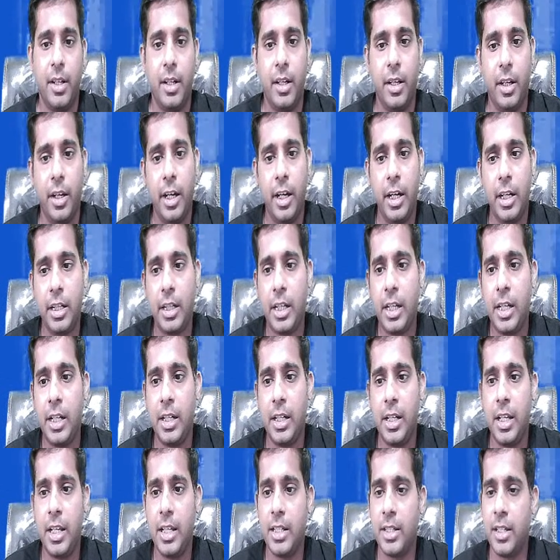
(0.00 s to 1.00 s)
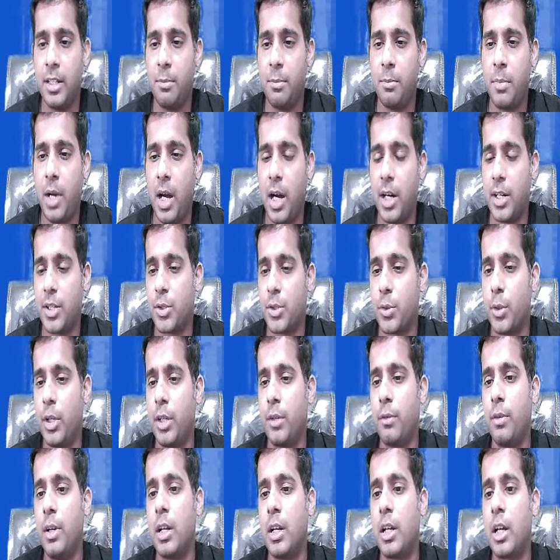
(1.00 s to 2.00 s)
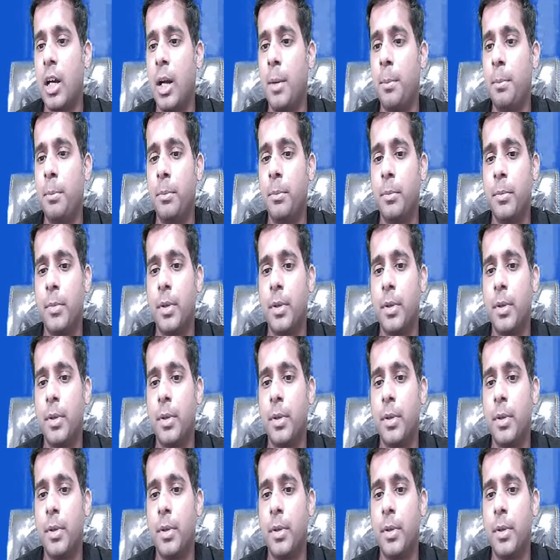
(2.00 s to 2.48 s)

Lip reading: 18 days in March. So it will come